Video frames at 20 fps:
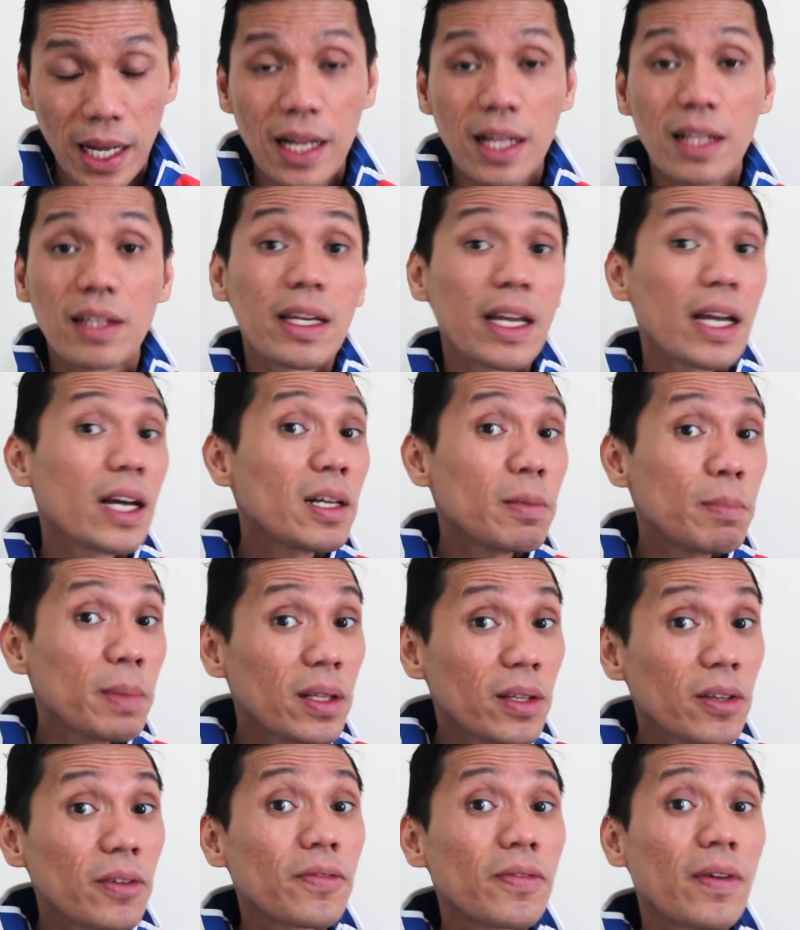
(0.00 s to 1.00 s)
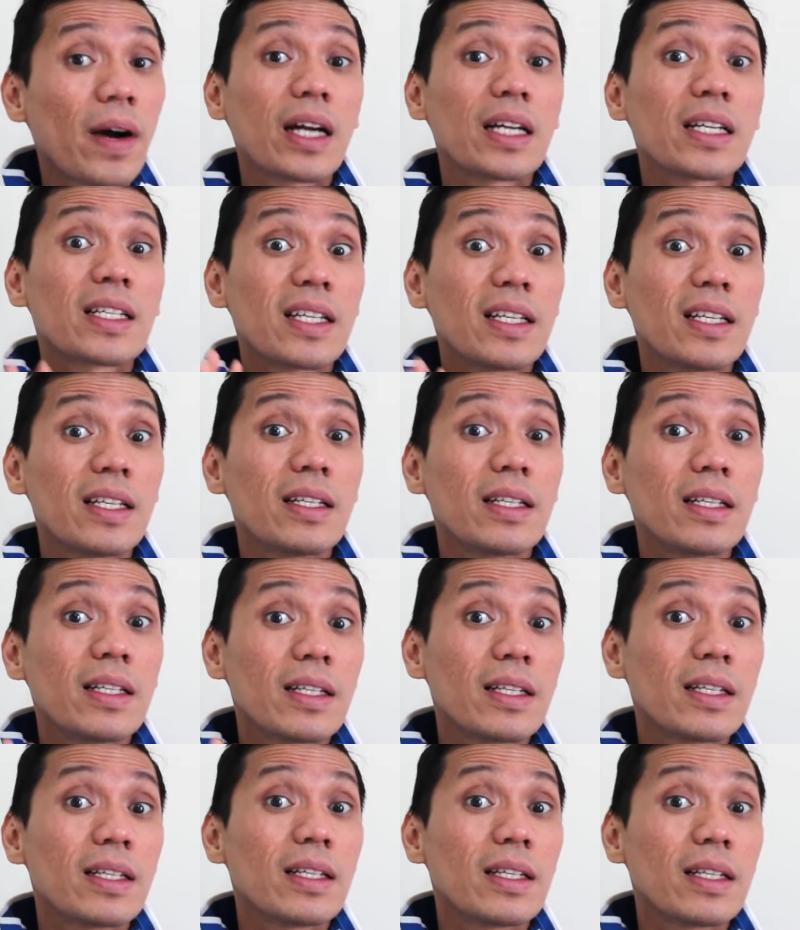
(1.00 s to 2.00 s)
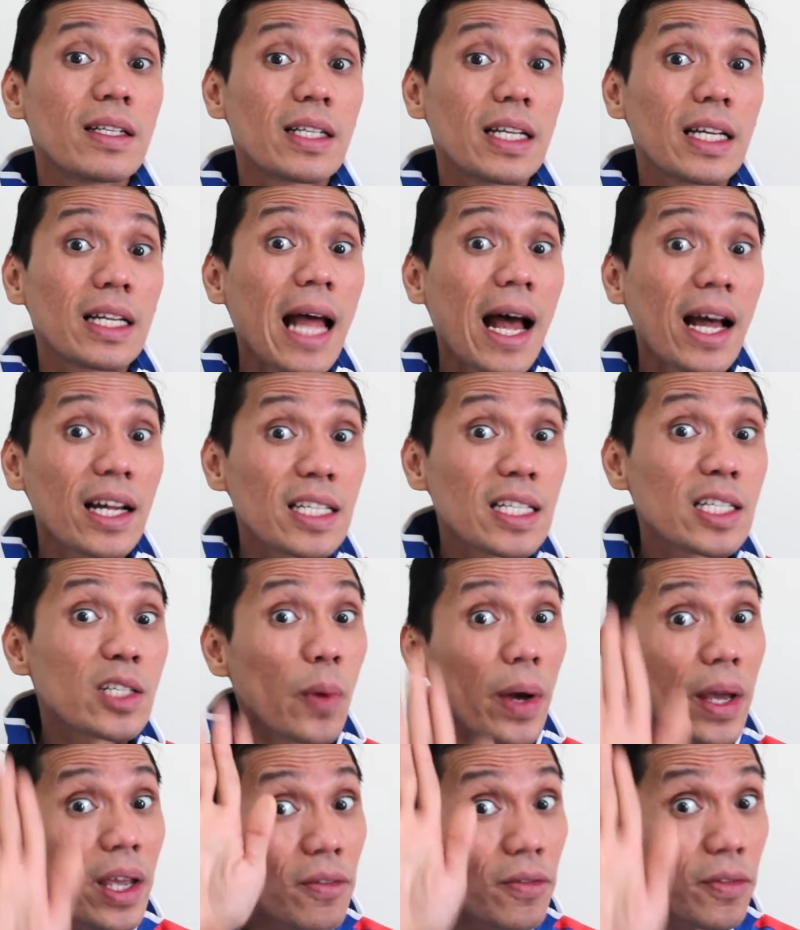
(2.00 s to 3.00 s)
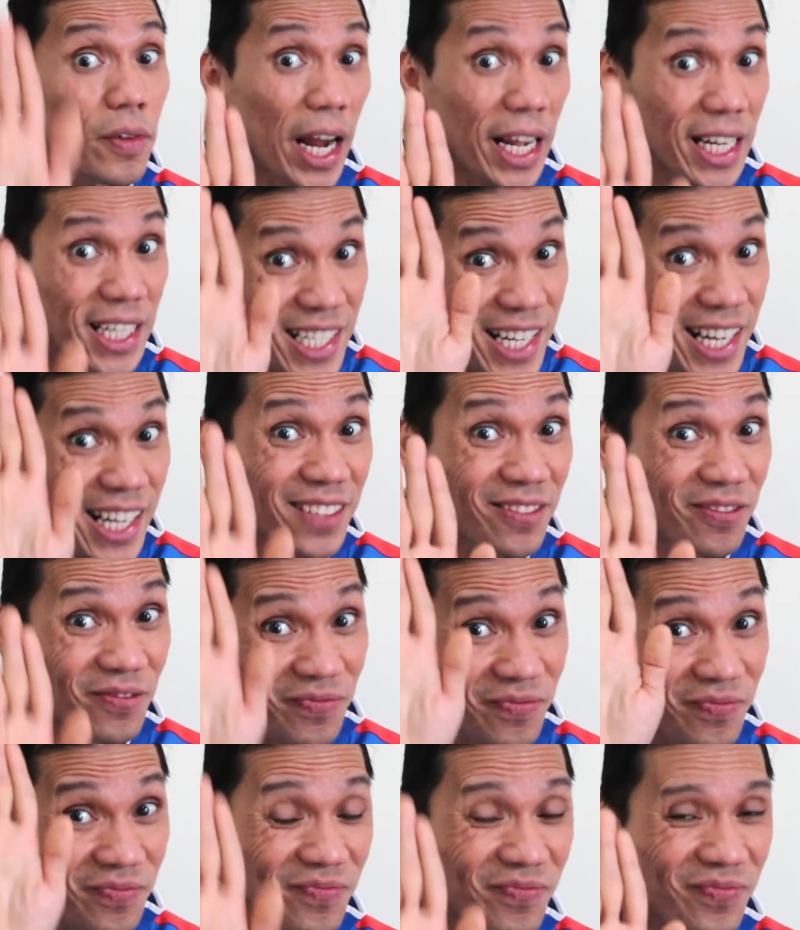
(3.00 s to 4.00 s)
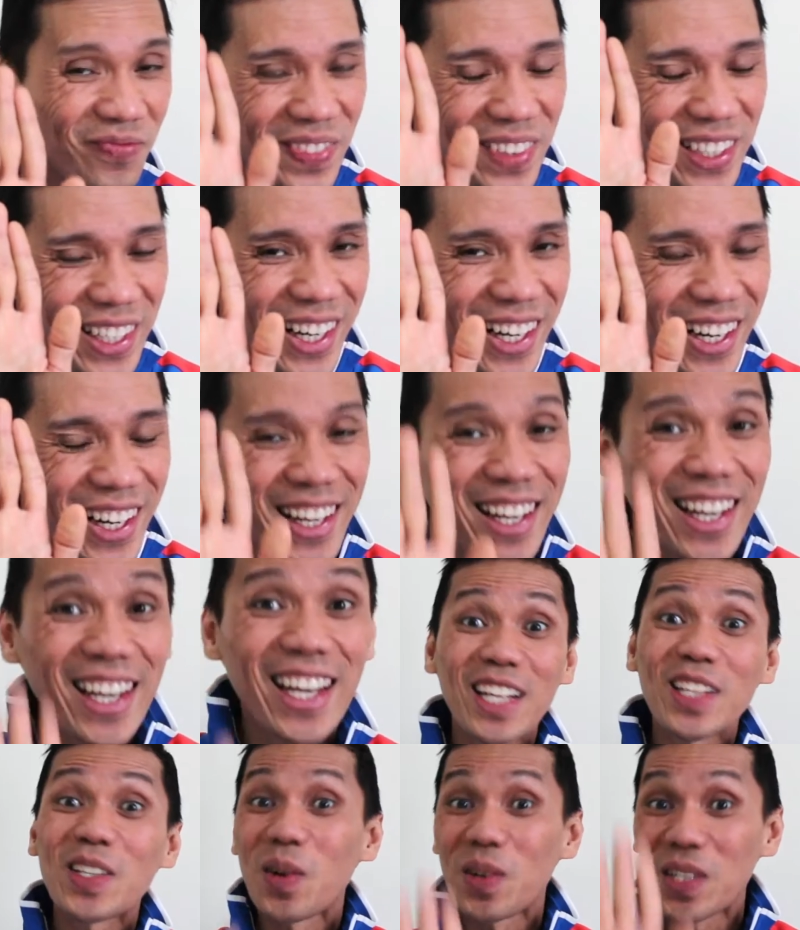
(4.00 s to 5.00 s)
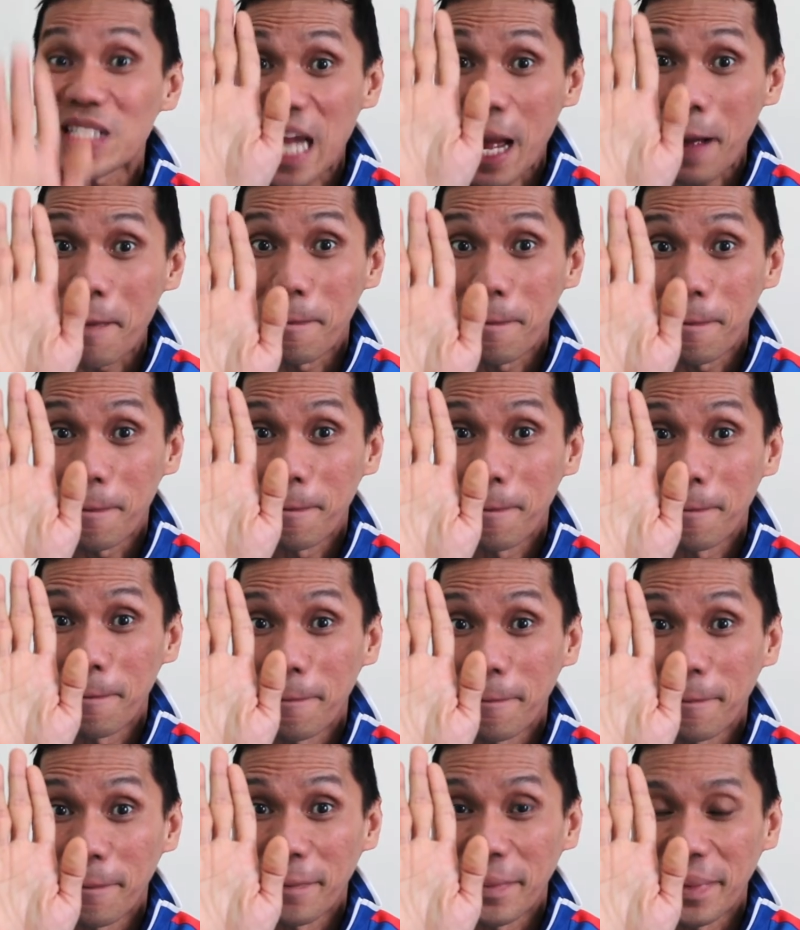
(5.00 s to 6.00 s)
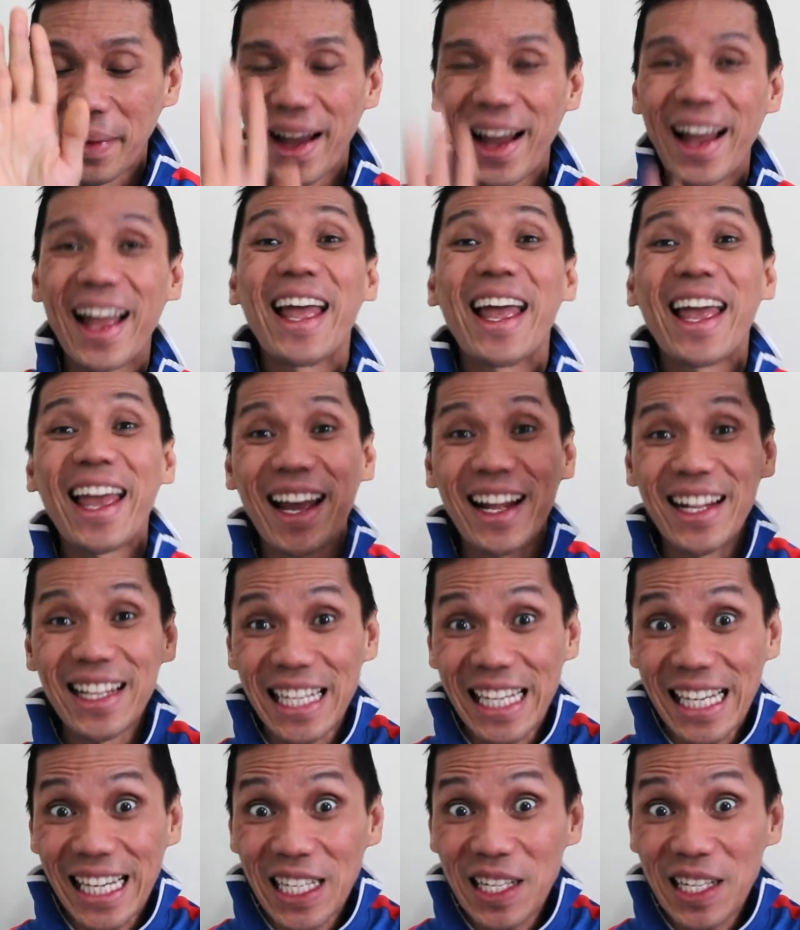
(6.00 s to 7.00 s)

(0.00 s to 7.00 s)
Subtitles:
And the element of fire, since it has its way of rising, yeah, it goes up. Yeah. And the